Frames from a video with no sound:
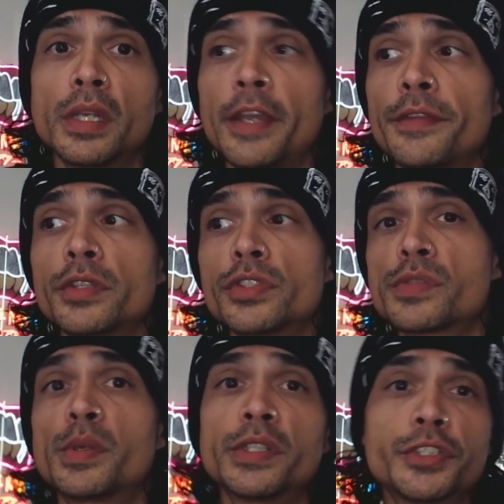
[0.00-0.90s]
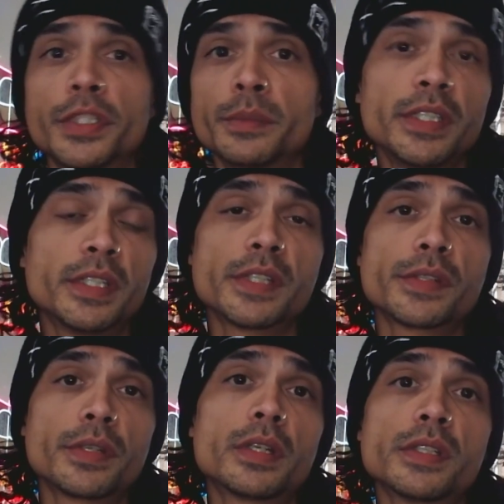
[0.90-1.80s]
And they're just punishing me as
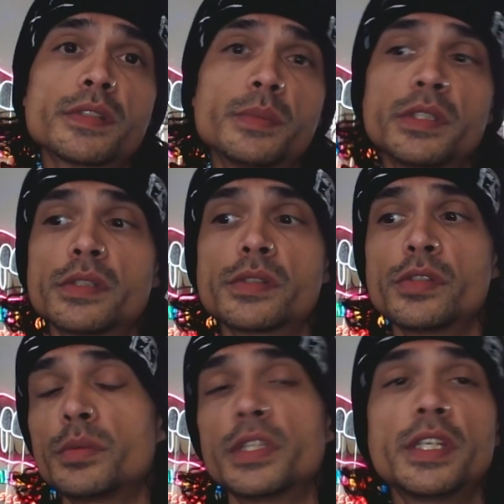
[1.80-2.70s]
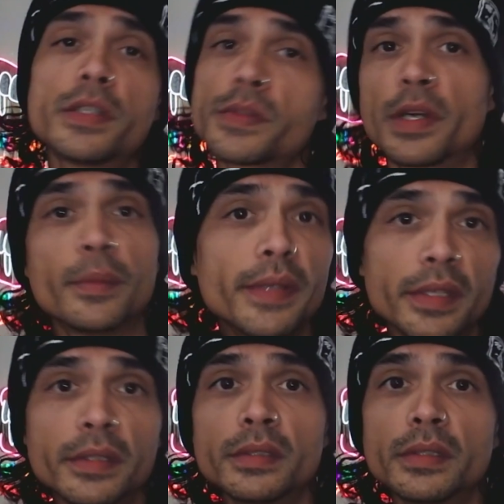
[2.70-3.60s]
an artist because nobody cares about
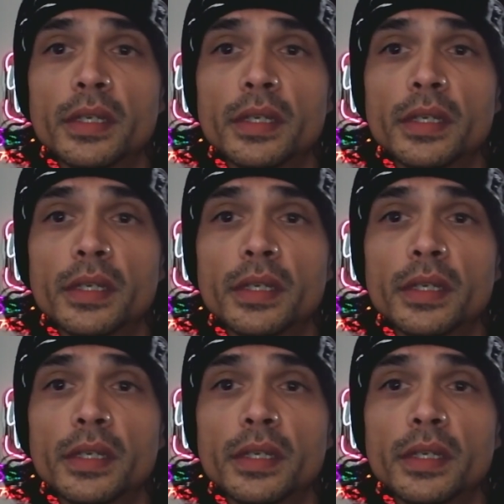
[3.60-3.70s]
me.